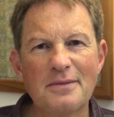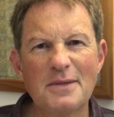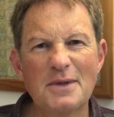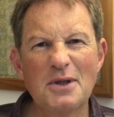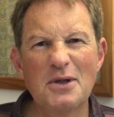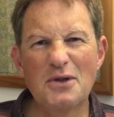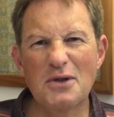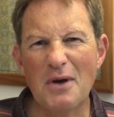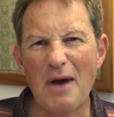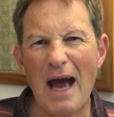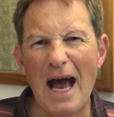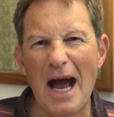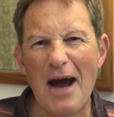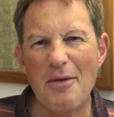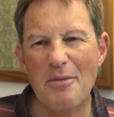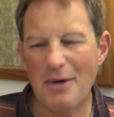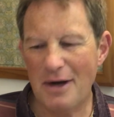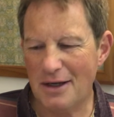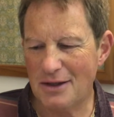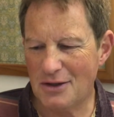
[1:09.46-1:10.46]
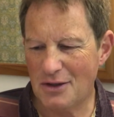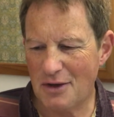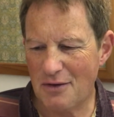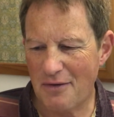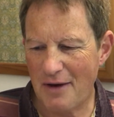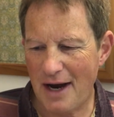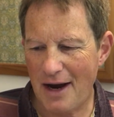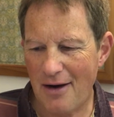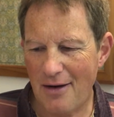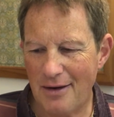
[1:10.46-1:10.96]
So how much of
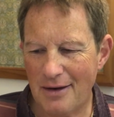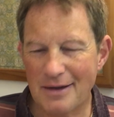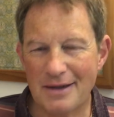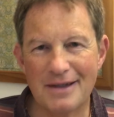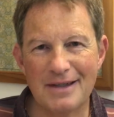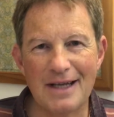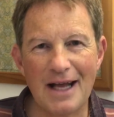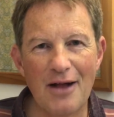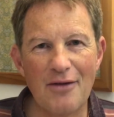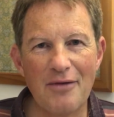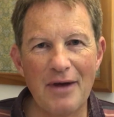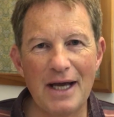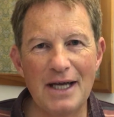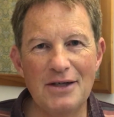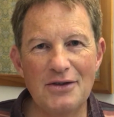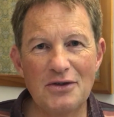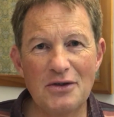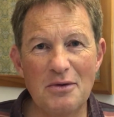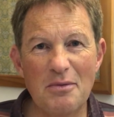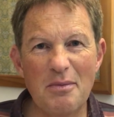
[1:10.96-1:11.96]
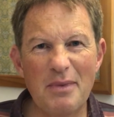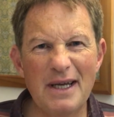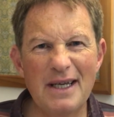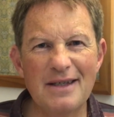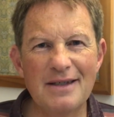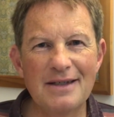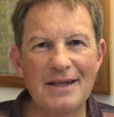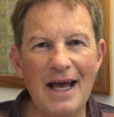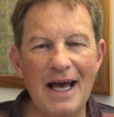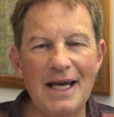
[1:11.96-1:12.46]
our salvation, being
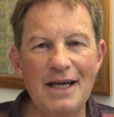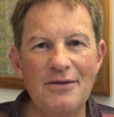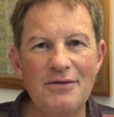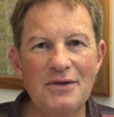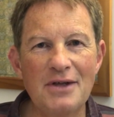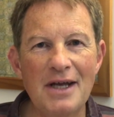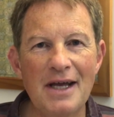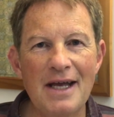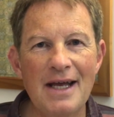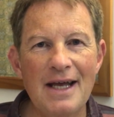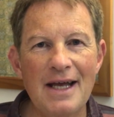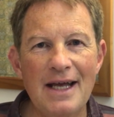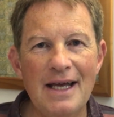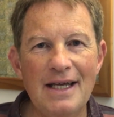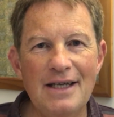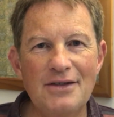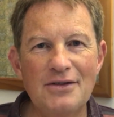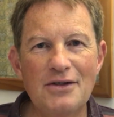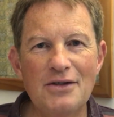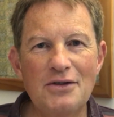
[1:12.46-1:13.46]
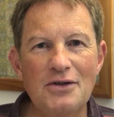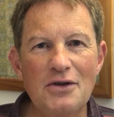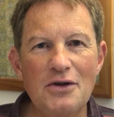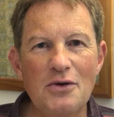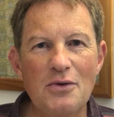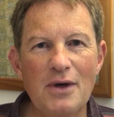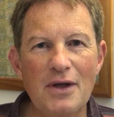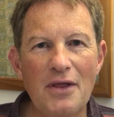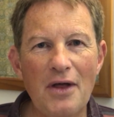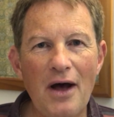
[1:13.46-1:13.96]
saved, is to do
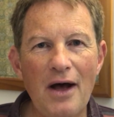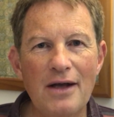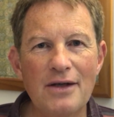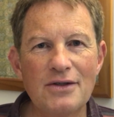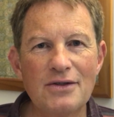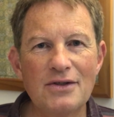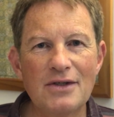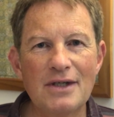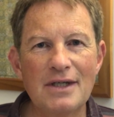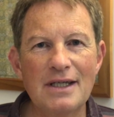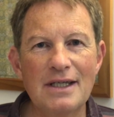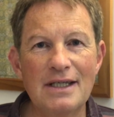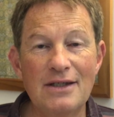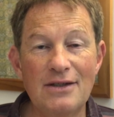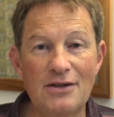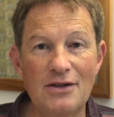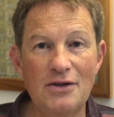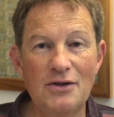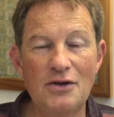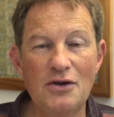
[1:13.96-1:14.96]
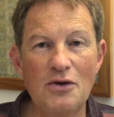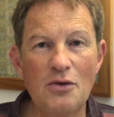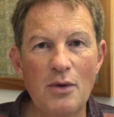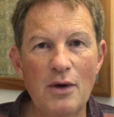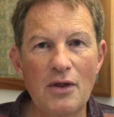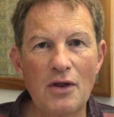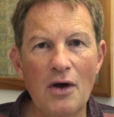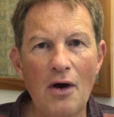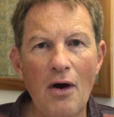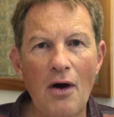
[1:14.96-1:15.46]
with us and is to do
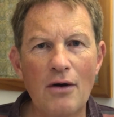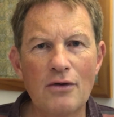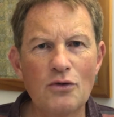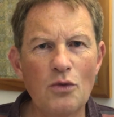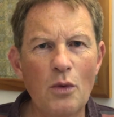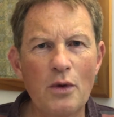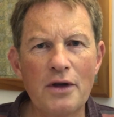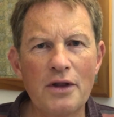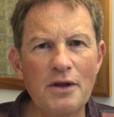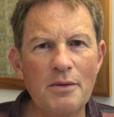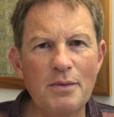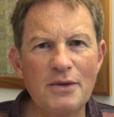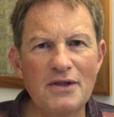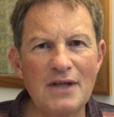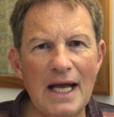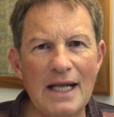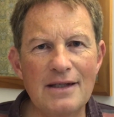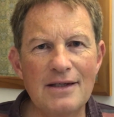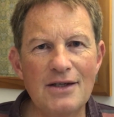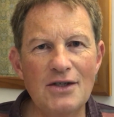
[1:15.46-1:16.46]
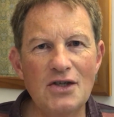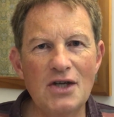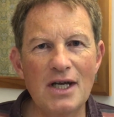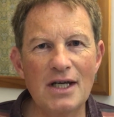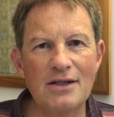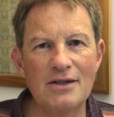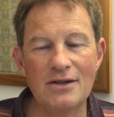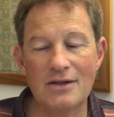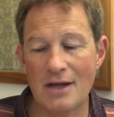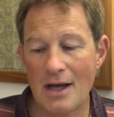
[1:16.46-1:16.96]
with God? What are the
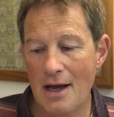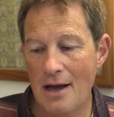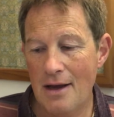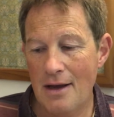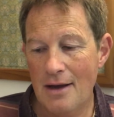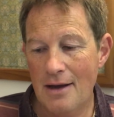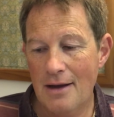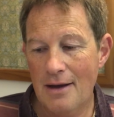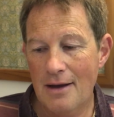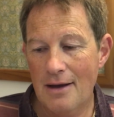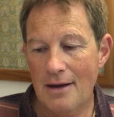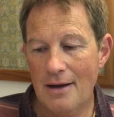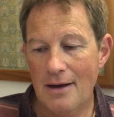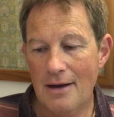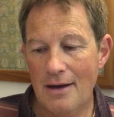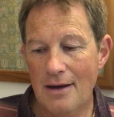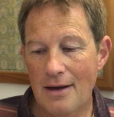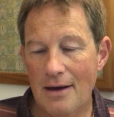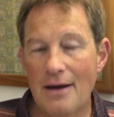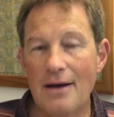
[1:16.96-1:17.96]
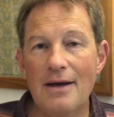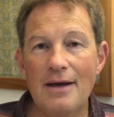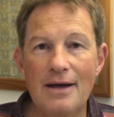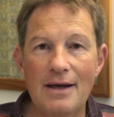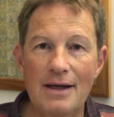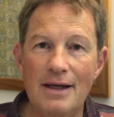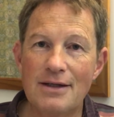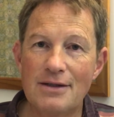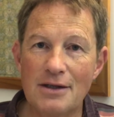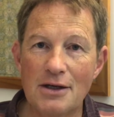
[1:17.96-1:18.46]
percentages?
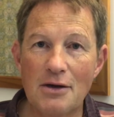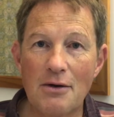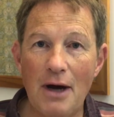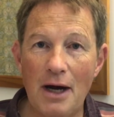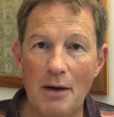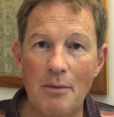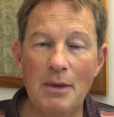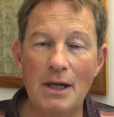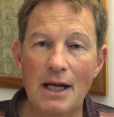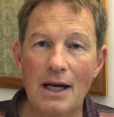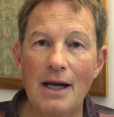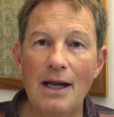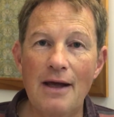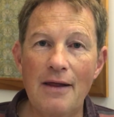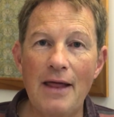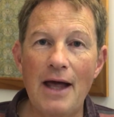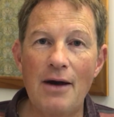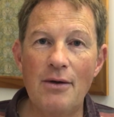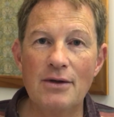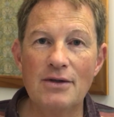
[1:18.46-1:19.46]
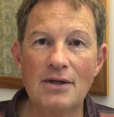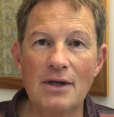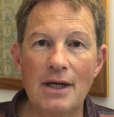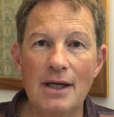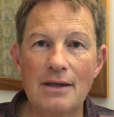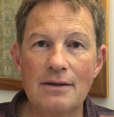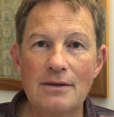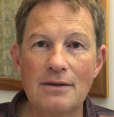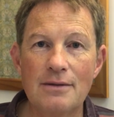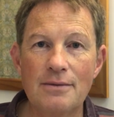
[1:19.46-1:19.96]
It's incredibly clear there, isn't
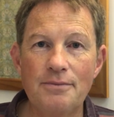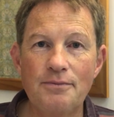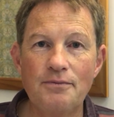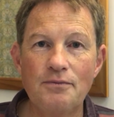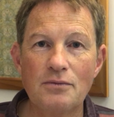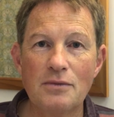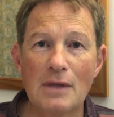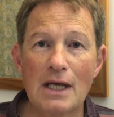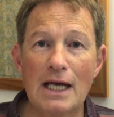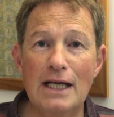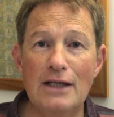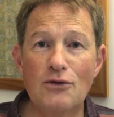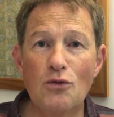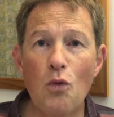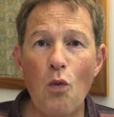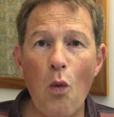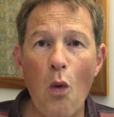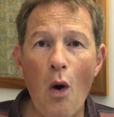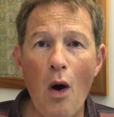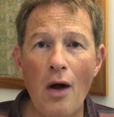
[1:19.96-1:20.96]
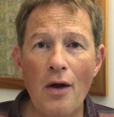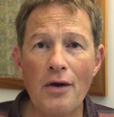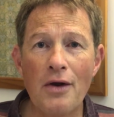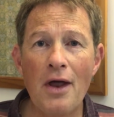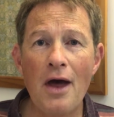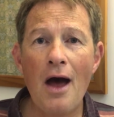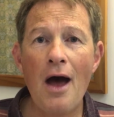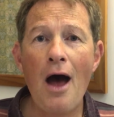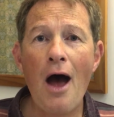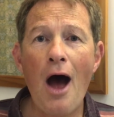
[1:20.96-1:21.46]
it? It's
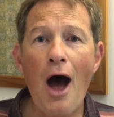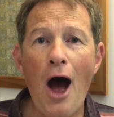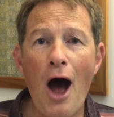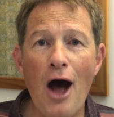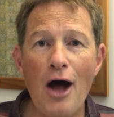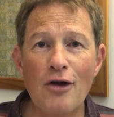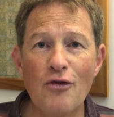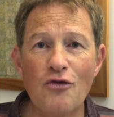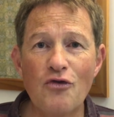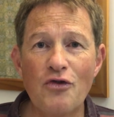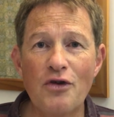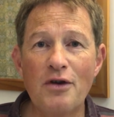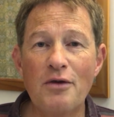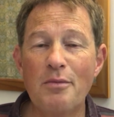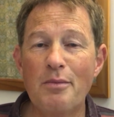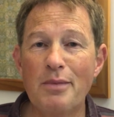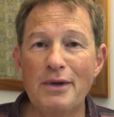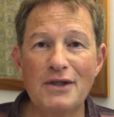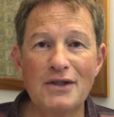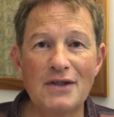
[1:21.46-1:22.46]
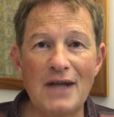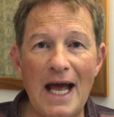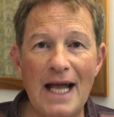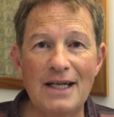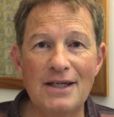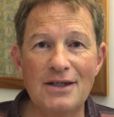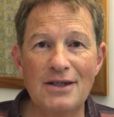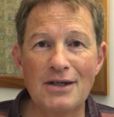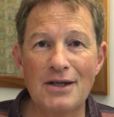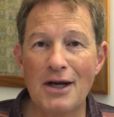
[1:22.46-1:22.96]

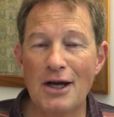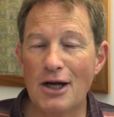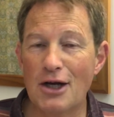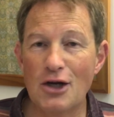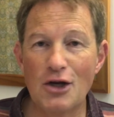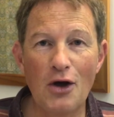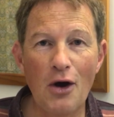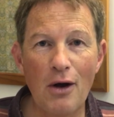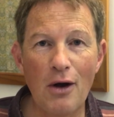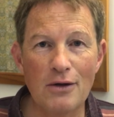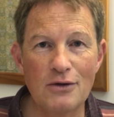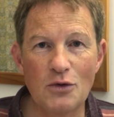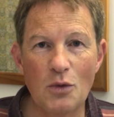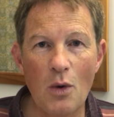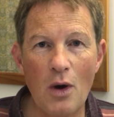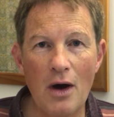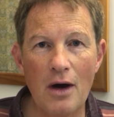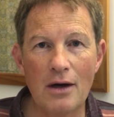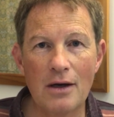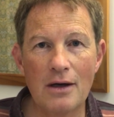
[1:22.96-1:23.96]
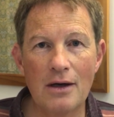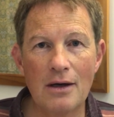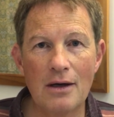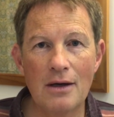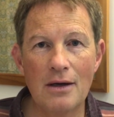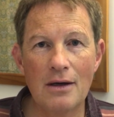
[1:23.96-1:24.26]
100% God's work.